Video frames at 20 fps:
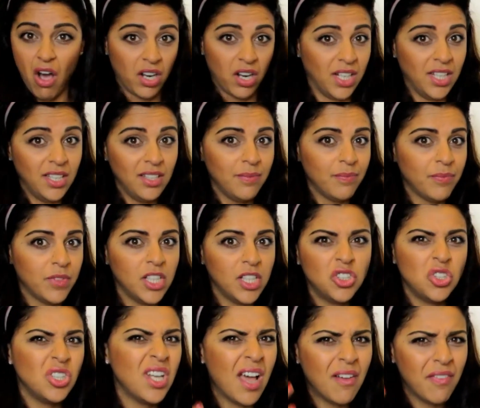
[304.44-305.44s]
ugly, it
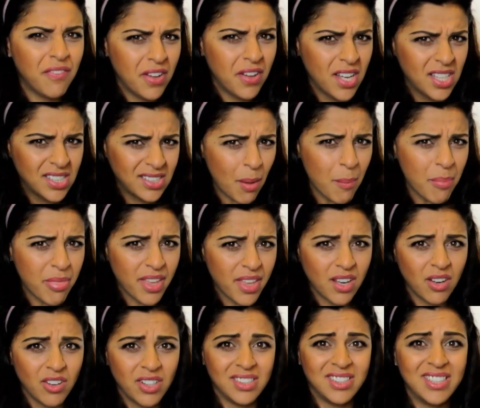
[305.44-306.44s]
should have
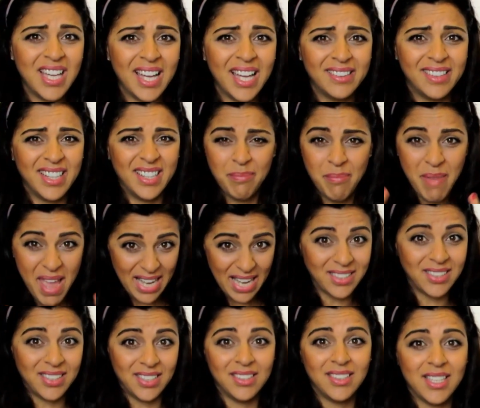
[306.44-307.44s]
something on its head that
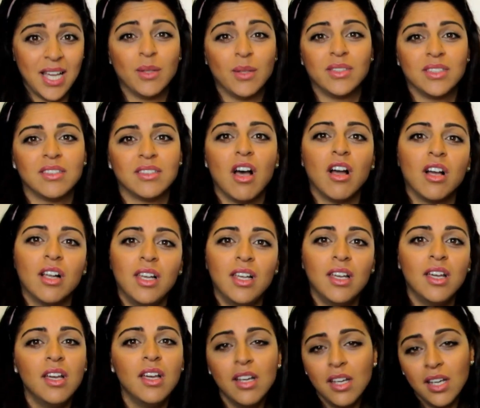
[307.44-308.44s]
makes it sound this ugly.
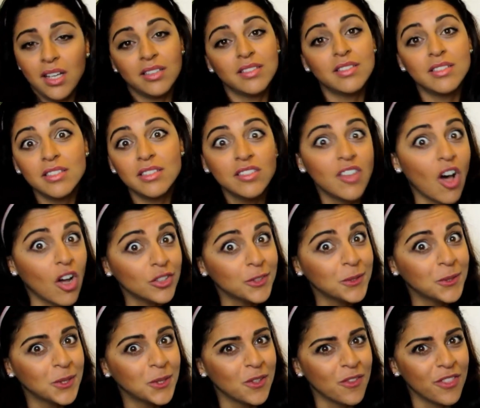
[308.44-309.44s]
It's the
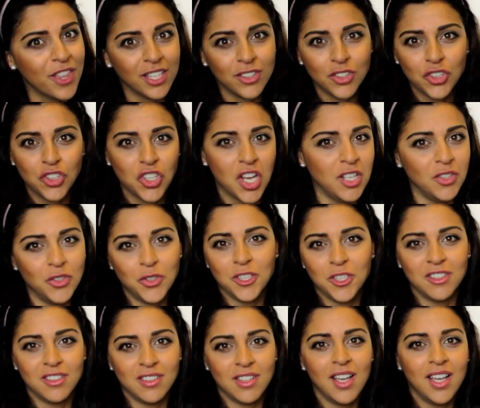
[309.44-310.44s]
dot that
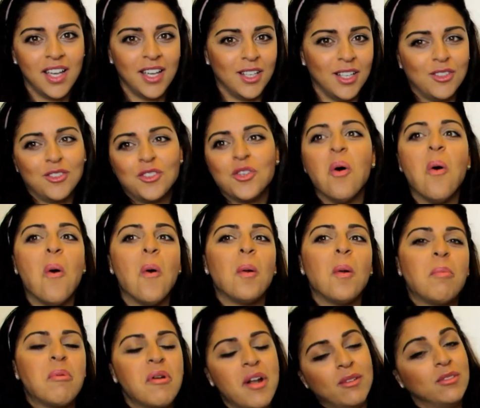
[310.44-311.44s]
changes its whole
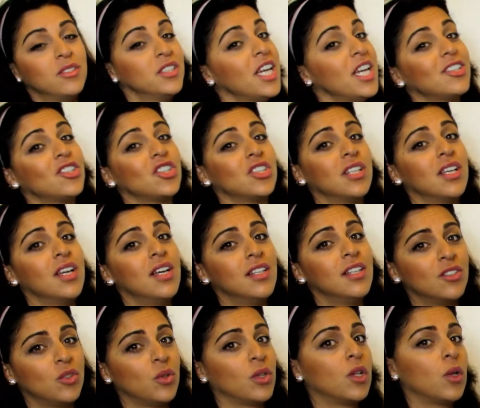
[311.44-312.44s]
pronunciation.
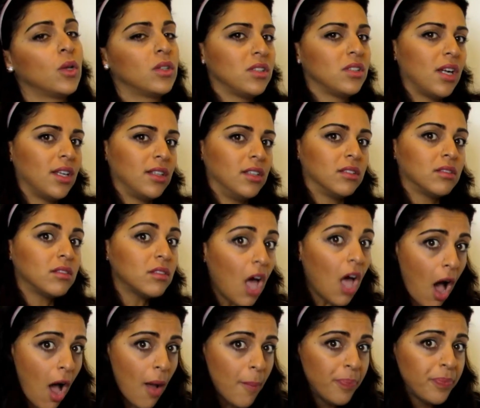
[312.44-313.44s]
So it looks like the
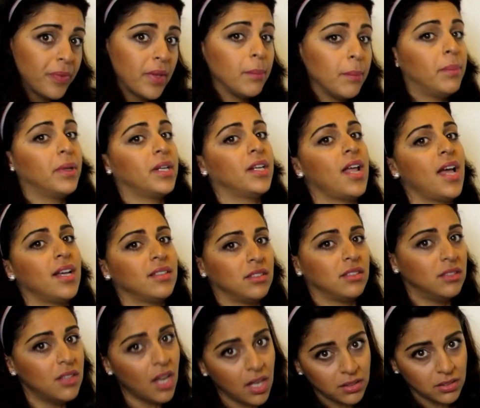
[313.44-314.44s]
ta, but it has a
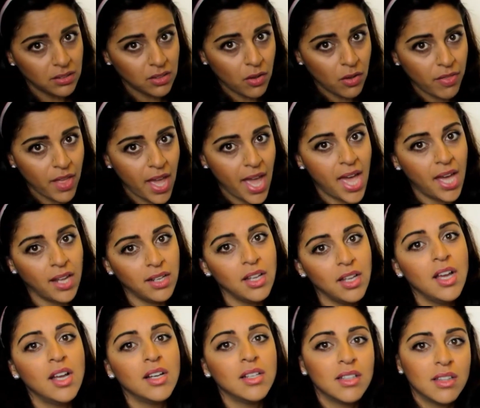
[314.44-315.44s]
dot on the head.
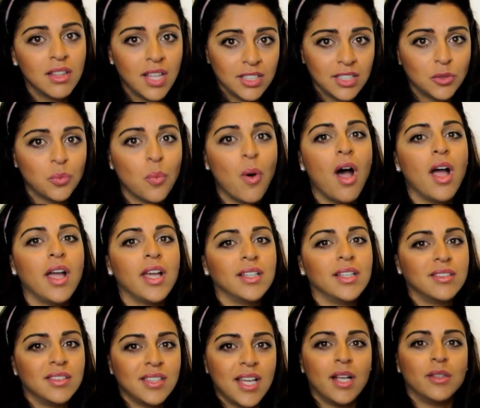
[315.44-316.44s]
That's why
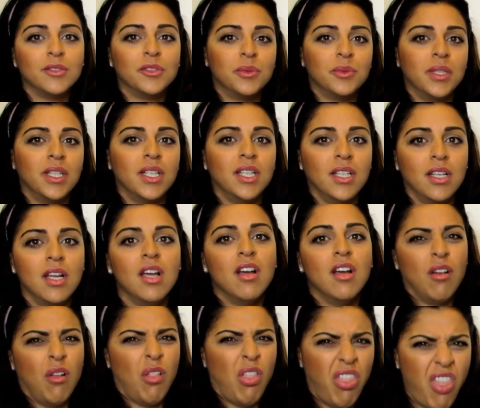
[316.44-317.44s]
it sounds really
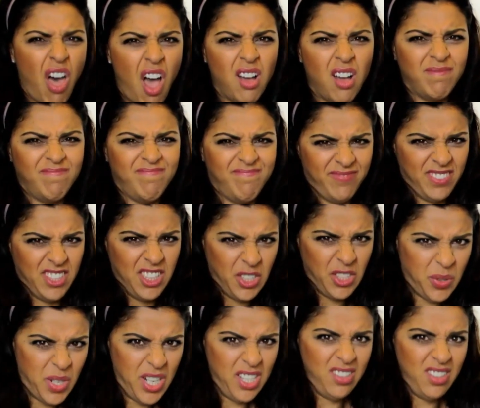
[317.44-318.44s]
dha,
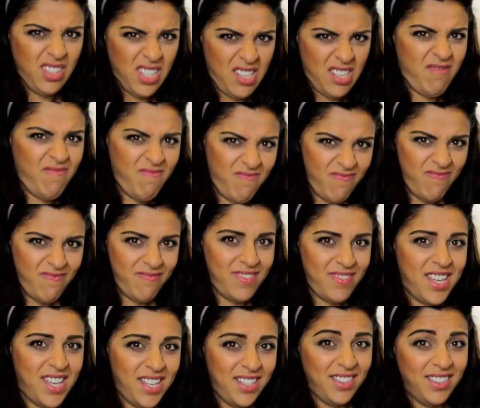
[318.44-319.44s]
stressed.
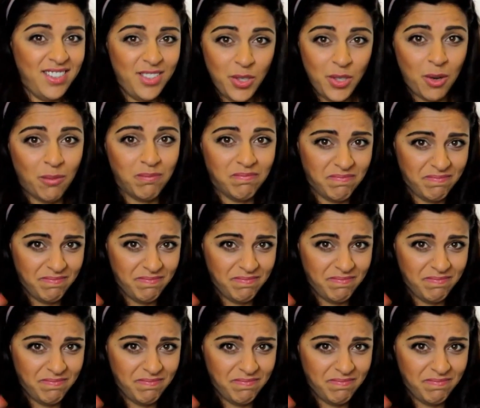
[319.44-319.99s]
You know.